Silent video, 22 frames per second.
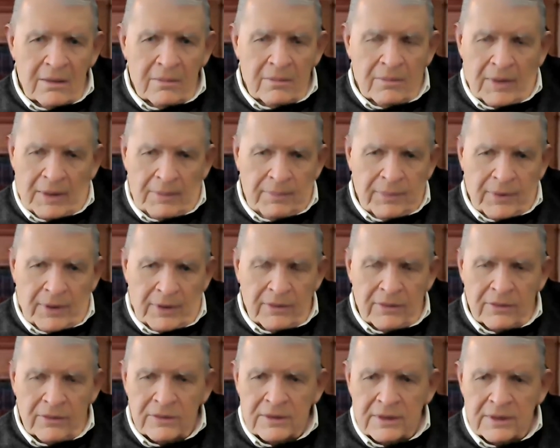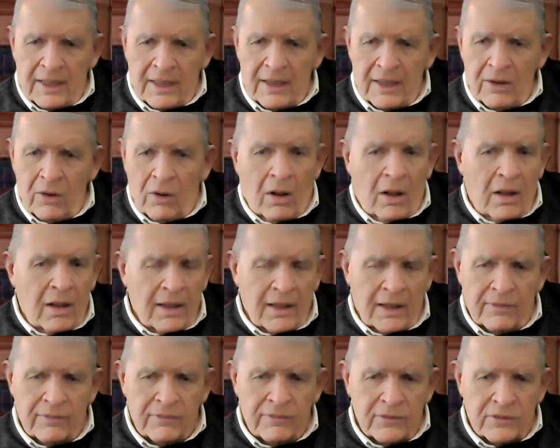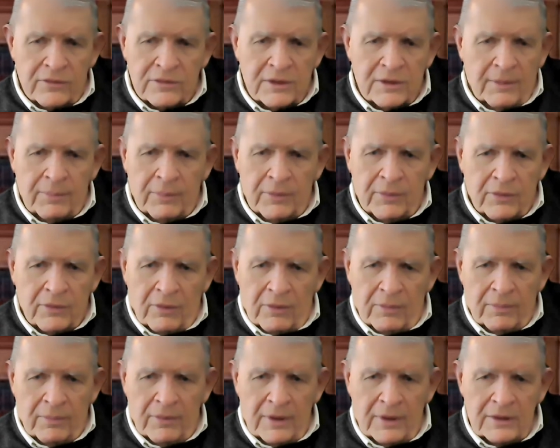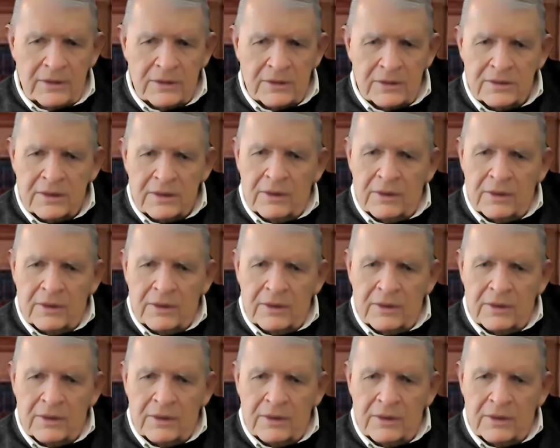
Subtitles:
My partners and I all have their separate corporations,